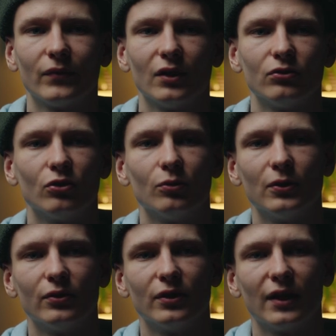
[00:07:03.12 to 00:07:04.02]
I'll start
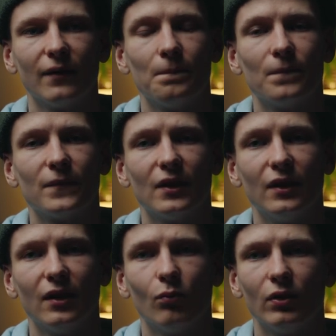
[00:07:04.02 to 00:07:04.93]
uploading again.
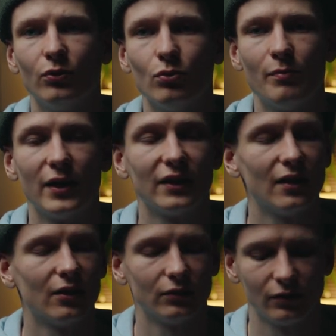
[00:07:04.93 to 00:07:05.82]
I will do a
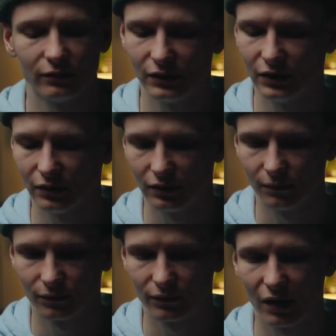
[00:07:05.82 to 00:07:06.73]
breakdown of the
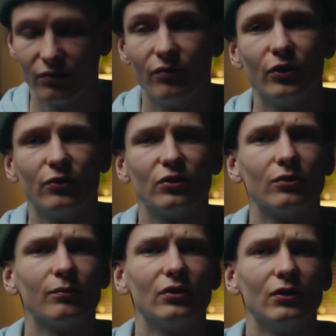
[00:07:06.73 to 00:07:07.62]
filter
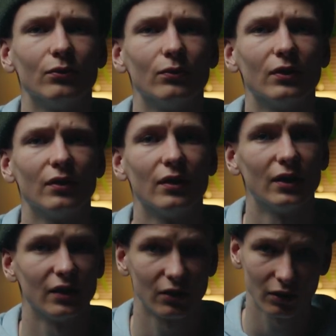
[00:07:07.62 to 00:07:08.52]
system video
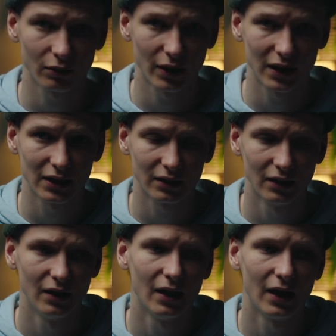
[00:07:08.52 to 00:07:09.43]
in color grading
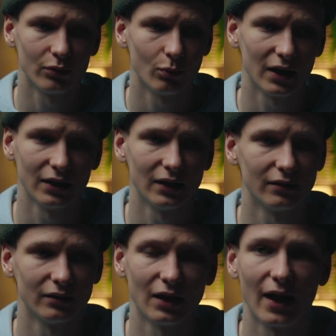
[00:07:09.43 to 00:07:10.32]
as well
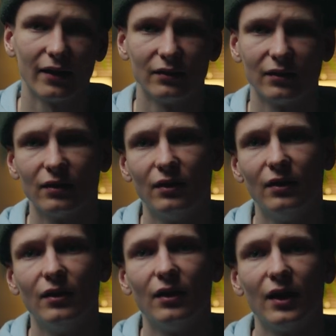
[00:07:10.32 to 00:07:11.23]
as in editing,
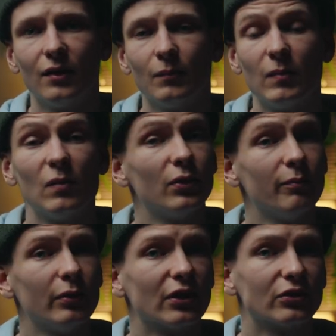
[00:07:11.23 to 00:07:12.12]
and maybe in
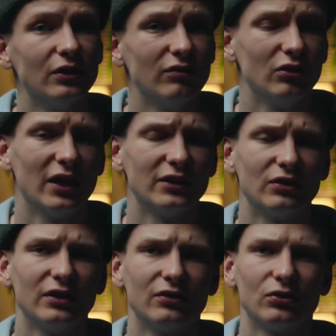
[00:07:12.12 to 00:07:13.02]
pre-production if you guys
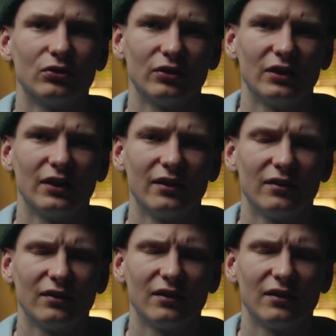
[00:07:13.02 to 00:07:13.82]
are interested in that.